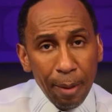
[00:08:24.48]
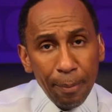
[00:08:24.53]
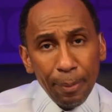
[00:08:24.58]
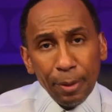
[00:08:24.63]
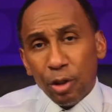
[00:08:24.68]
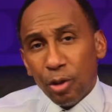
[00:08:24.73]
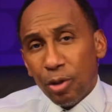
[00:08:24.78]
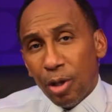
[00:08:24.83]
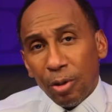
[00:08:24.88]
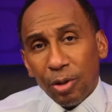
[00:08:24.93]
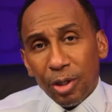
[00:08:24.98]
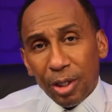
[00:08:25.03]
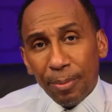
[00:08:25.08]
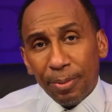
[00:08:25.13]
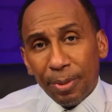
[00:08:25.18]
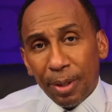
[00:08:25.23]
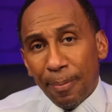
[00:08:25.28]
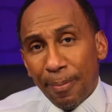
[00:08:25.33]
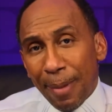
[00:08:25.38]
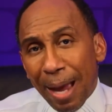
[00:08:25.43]
But you know
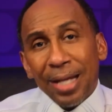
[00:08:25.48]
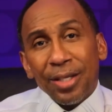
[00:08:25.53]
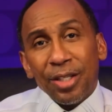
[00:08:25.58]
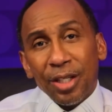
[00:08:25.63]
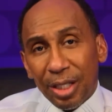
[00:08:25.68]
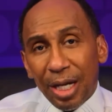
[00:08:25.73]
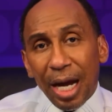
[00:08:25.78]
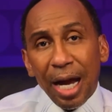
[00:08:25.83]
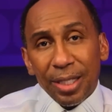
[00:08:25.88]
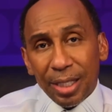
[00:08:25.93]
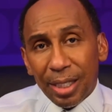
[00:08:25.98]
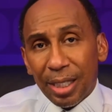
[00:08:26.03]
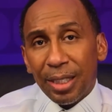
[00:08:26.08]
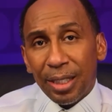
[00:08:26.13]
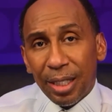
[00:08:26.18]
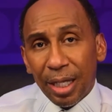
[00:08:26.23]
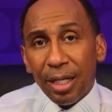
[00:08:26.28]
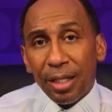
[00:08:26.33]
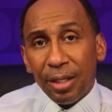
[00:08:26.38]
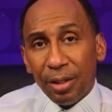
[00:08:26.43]
something? Magic Johnson
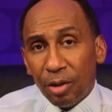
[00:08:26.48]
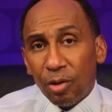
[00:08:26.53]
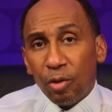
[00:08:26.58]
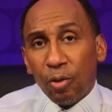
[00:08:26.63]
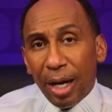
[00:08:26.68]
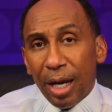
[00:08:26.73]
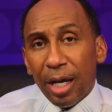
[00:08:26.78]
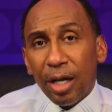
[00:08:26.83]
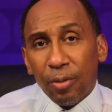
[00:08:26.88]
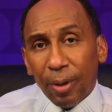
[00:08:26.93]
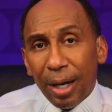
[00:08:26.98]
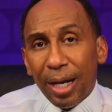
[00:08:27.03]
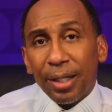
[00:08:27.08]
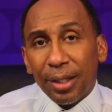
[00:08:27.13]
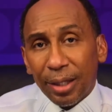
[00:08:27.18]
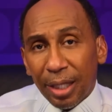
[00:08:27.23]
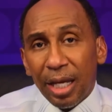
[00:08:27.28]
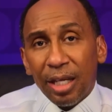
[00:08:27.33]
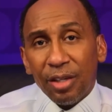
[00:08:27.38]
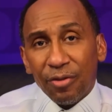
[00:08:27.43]
did great
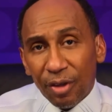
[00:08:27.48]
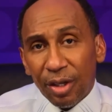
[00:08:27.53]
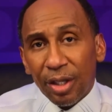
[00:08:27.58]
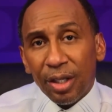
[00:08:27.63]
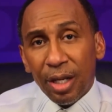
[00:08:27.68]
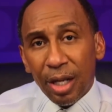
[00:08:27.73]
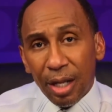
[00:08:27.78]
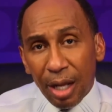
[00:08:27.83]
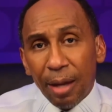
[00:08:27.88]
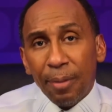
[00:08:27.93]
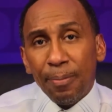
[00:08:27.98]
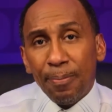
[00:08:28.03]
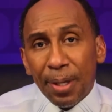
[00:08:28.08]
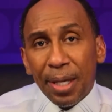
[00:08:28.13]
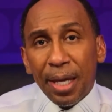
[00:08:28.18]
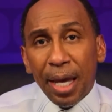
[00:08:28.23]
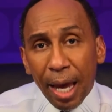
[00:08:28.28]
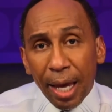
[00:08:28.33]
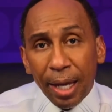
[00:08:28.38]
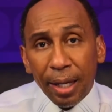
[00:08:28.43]
things for the
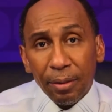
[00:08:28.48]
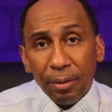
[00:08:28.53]
NBA.